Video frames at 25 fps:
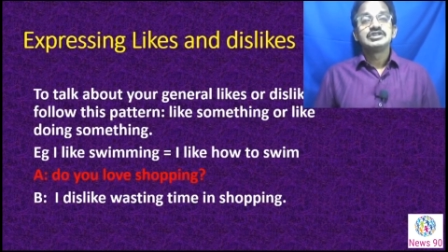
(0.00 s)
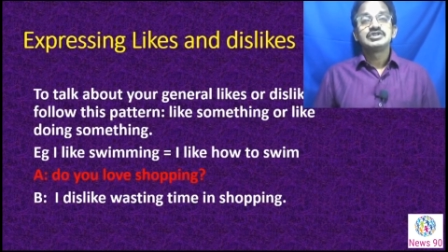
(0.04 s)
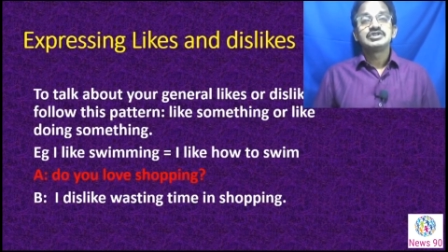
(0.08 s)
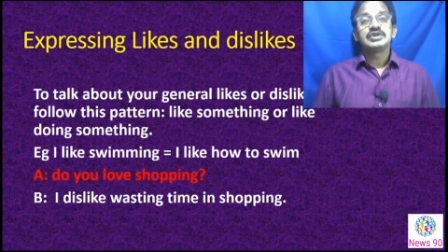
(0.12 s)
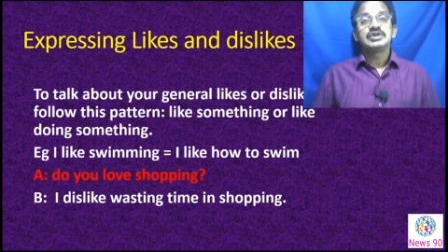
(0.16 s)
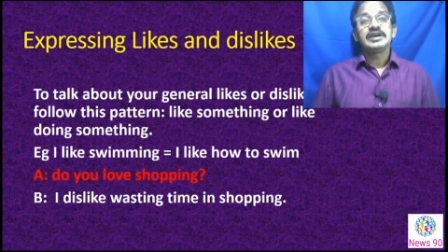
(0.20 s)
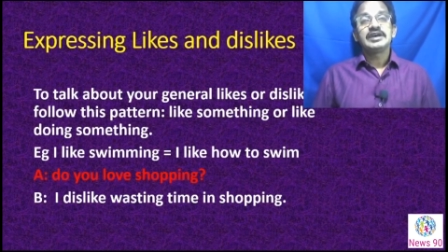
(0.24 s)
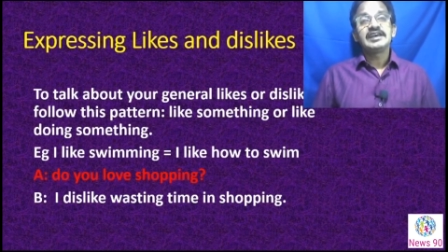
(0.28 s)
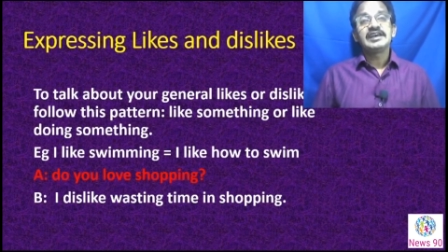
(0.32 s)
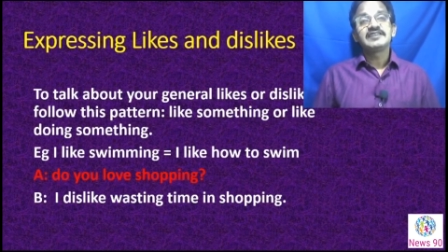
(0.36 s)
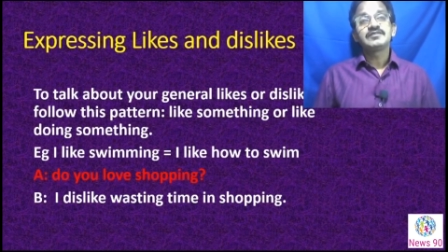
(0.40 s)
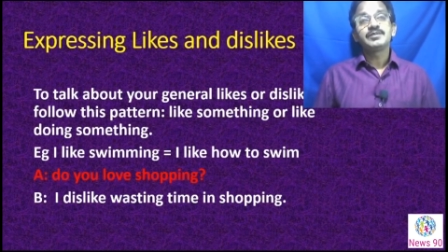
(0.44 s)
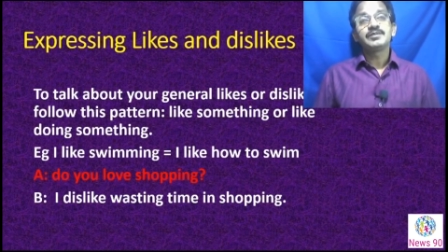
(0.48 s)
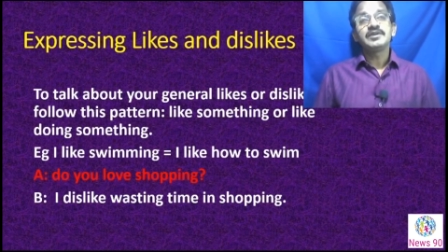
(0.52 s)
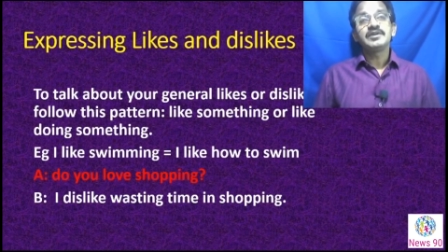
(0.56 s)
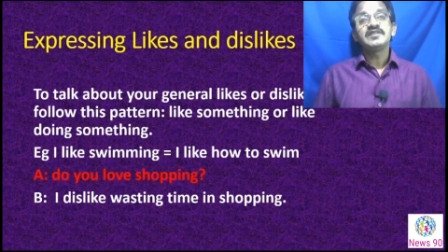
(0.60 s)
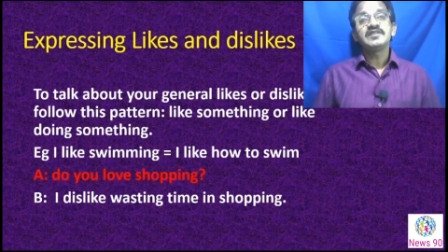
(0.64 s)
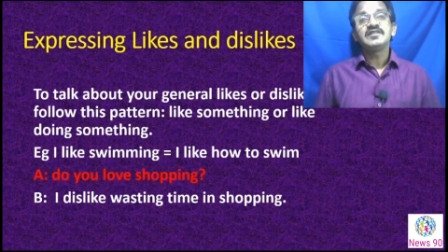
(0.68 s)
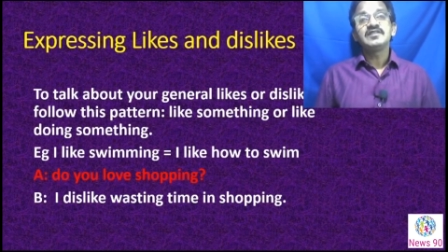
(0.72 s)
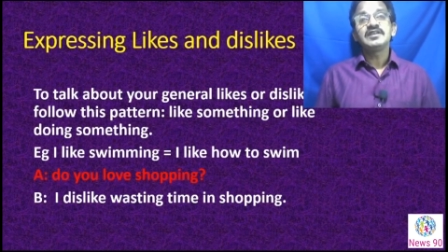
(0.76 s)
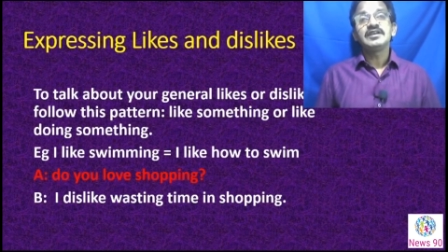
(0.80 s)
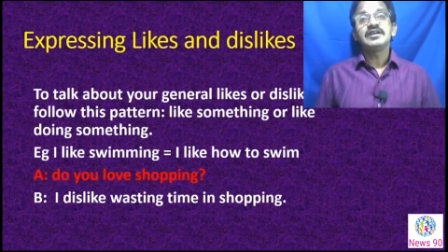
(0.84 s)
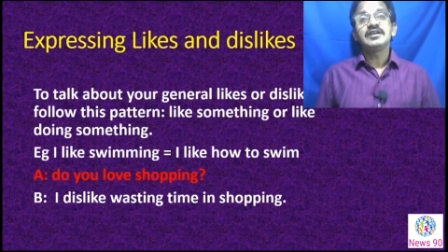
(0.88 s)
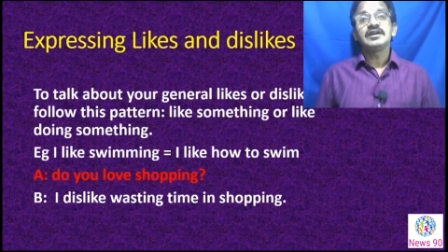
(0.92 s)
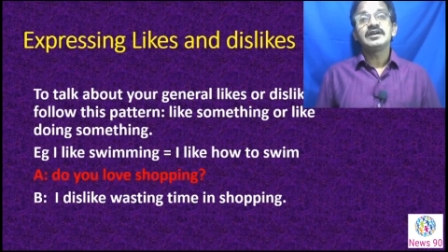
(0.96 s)
So
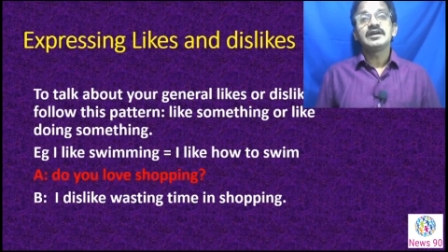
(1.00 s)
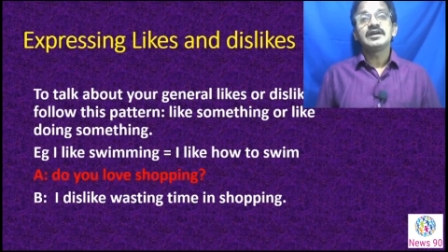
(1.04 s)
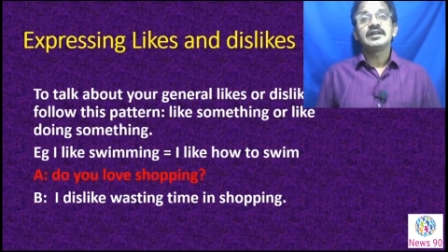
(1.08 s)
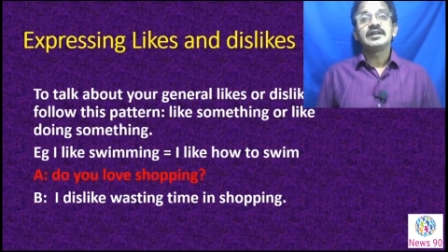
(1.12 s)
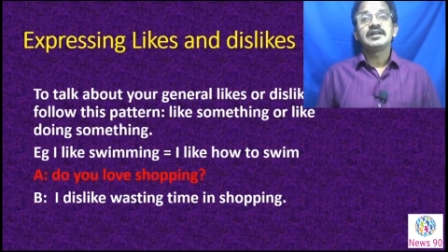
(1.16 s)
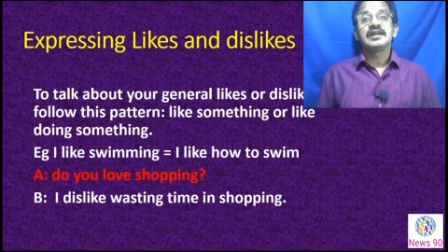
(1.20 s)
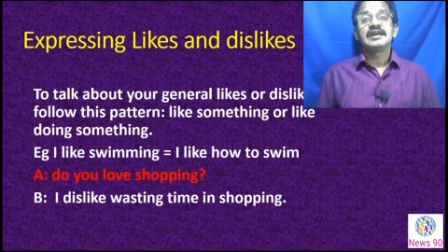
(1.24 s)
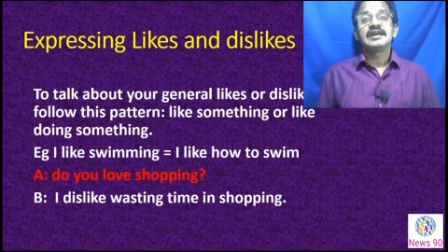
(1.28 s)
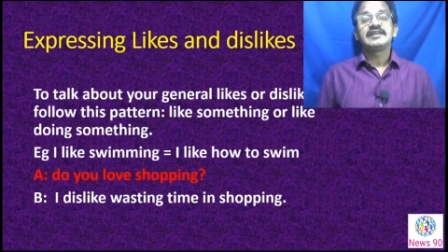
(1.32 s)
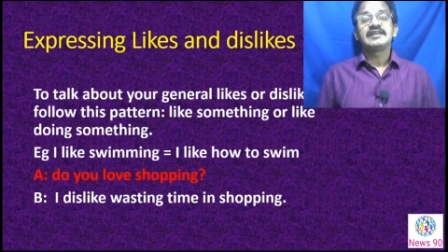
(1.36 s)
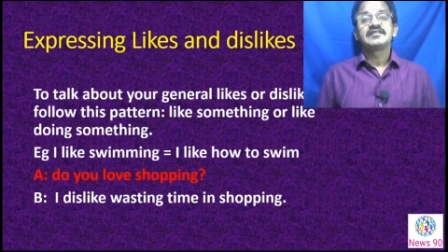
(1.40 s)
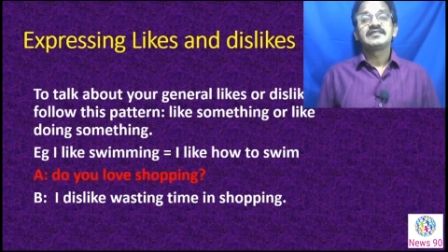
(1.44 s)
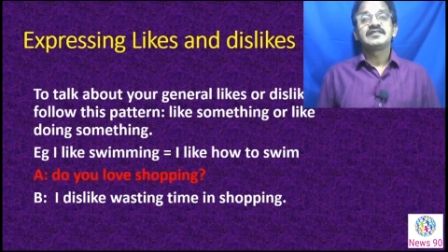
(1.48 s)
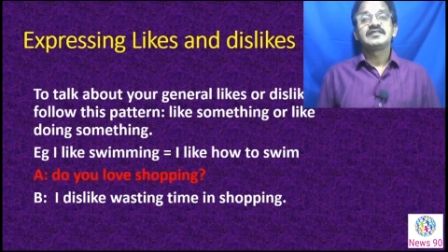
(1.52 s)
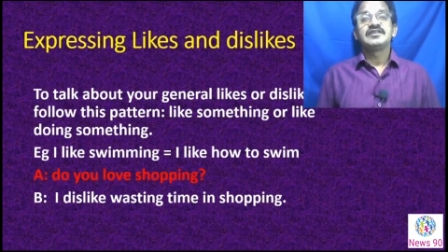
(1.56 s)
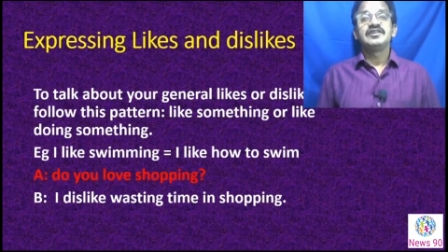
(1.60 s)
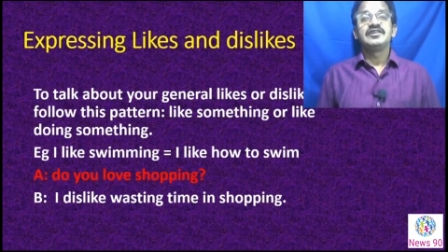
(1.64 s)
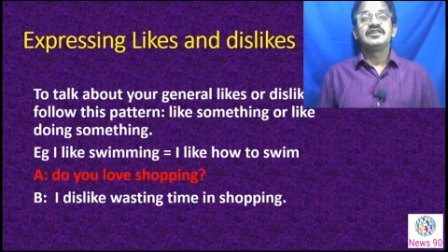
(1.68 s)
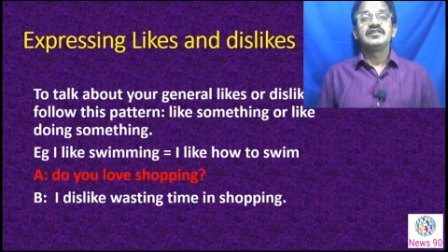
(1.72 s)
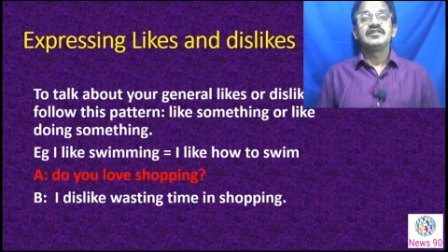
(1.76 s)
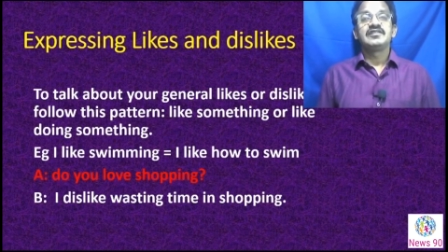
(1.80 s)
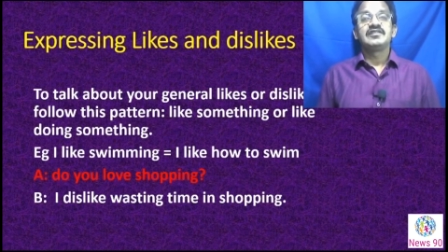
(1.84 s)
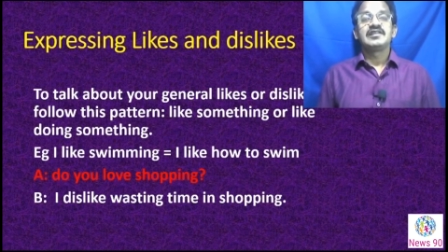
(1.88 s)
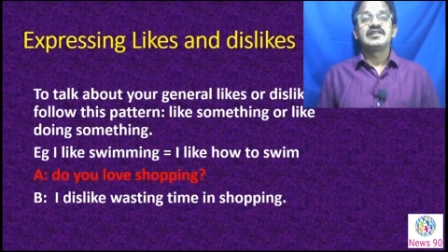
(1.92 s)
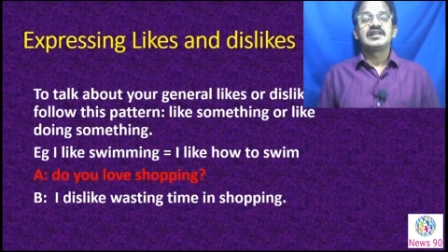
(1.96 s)
expressing likes
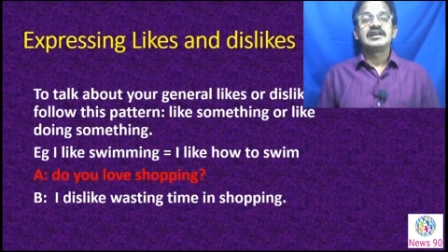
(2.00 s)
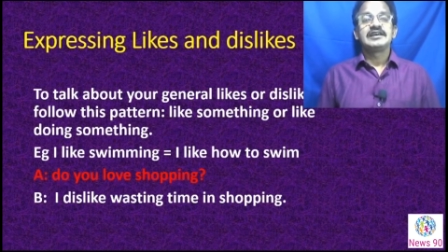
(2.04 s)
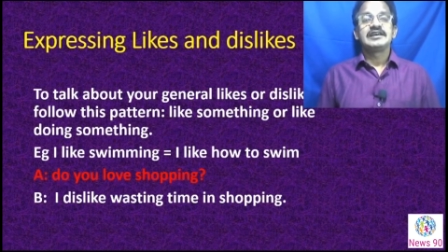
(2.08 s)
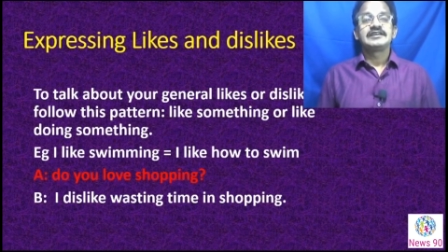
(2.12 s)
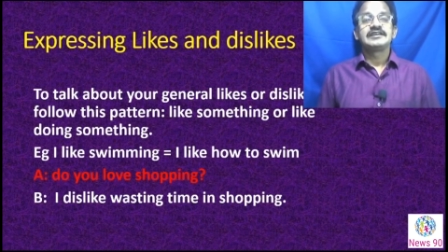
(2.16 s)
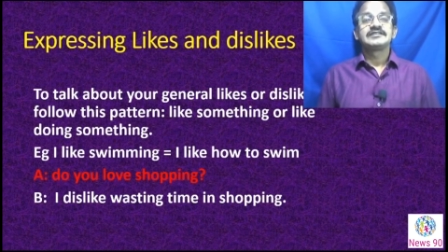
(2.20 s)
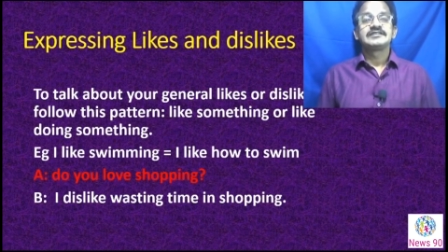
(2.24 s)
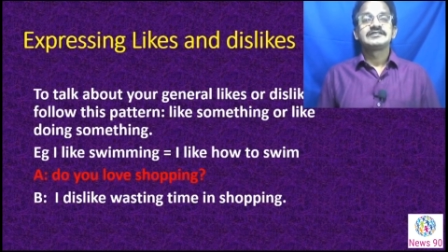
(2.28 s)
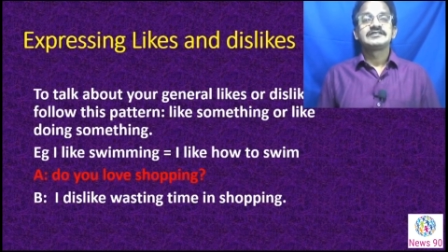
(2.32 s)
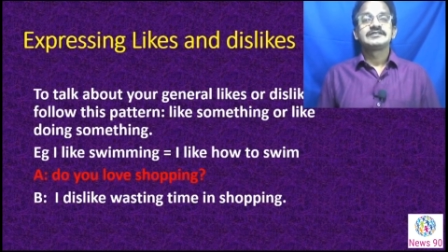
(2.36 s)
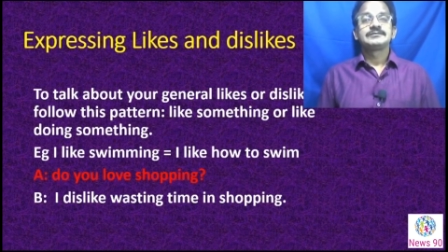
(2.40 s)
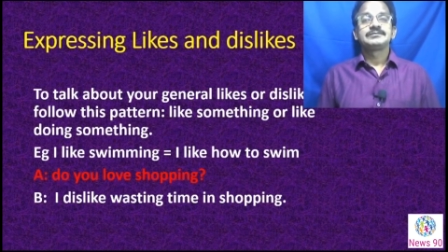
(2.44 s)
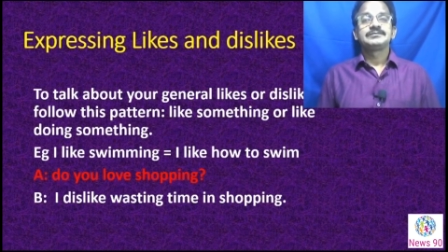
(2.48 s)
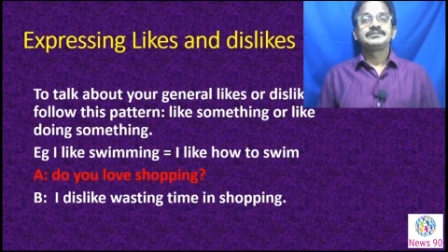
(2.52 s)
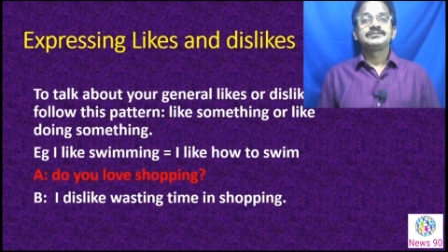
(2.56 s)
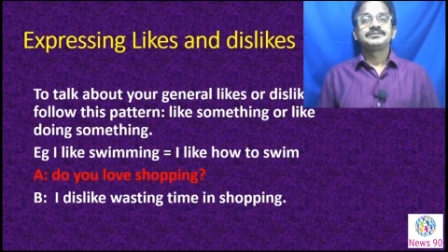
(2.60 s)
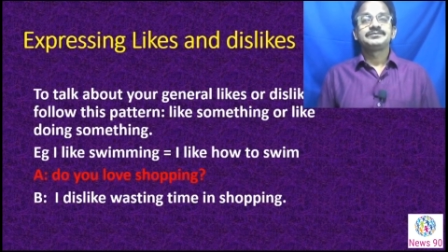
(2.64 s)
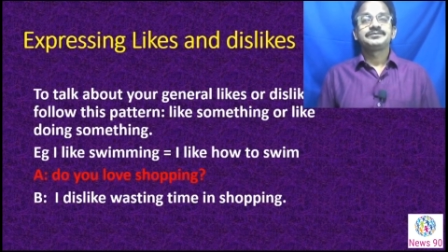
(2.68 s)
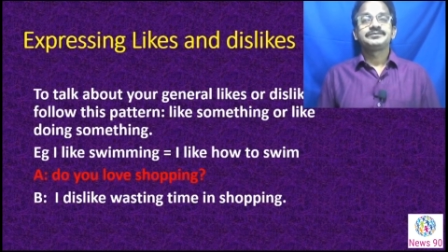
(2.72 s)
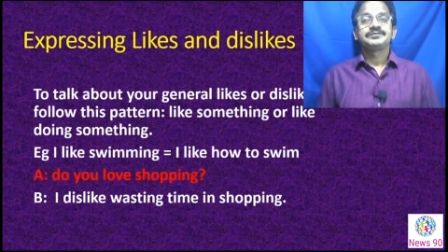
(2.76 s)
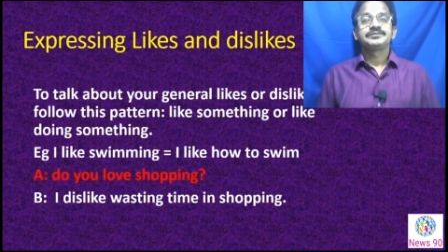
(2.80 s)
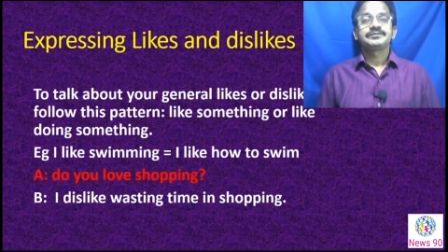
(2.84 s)
and dislikes